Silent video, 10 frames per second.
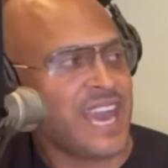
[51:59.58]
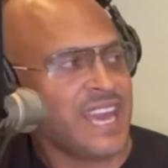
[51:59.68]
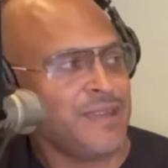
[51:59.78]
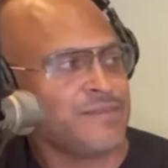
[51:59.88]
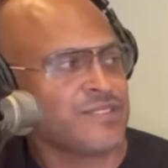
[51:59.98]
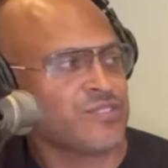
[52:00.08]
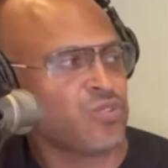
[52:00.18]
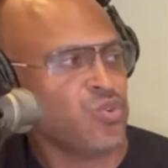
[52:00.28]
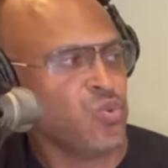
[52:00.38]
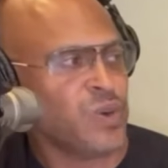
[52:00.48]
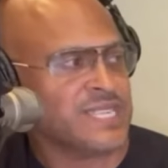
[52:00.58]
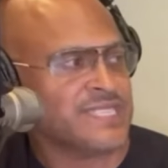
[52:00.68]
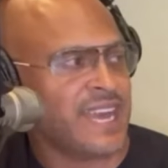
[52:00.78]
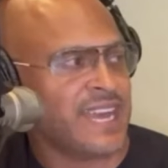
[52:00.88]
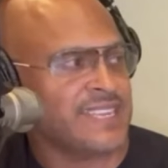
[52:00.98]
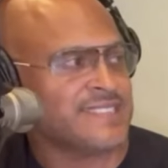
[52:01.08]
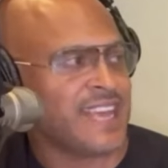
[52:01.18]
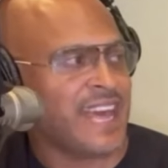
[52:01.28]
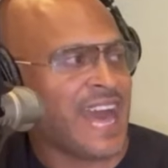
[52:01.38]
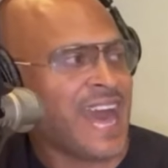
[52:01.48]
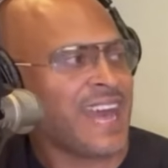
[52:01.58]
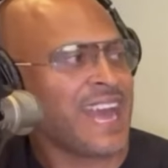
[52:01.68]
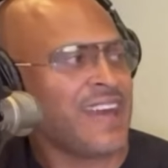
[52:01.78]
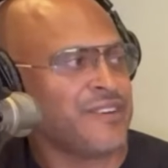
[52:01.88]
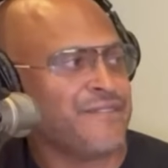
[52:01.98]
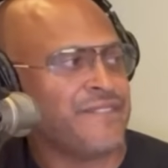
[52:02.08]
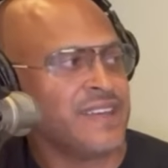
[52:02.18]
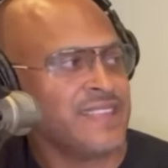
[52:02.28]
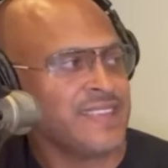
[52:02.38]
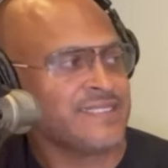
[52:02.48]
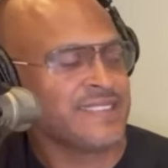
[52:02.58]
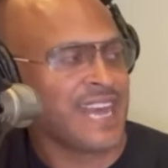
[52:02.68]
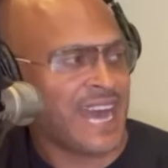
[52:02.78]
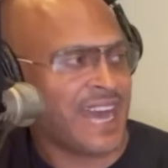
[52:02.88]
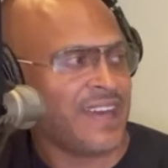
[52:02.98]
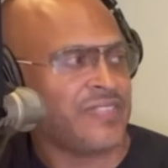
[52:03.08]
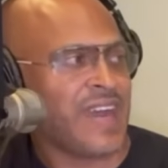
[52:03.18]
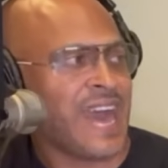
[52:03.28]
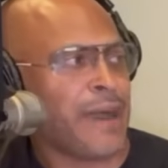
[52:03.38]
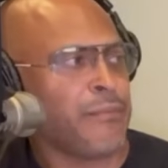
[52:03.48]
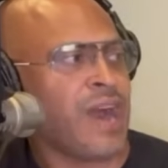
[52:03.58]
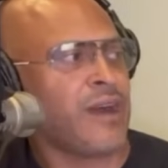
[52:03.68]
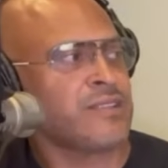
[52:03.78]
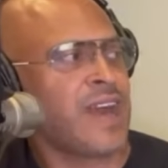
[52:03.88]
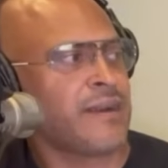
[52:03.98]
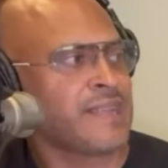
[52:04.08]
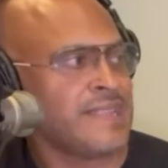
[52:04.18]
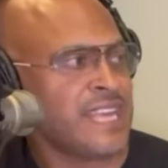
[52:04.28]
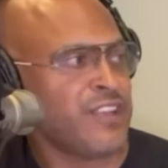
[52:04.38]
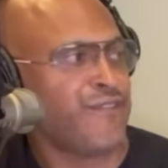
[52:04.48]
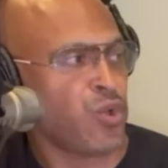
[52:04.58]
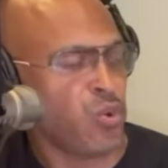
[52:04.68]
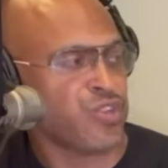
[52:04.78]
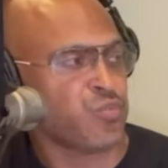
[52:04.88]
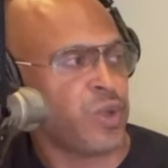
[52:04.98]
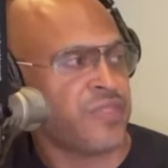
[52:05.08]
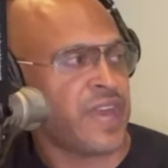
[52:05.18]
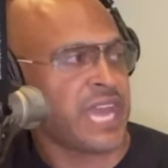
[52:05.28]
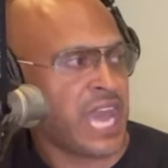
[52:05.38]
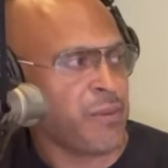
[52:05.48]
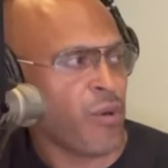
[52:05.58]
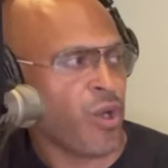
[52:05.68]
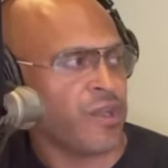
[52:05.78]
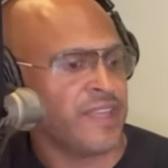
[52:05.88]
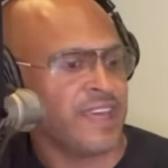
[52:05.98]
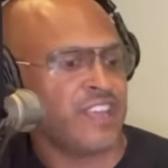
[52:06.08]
came to school one day and said, I got the funniest guy that I clean floors with at Kmart, and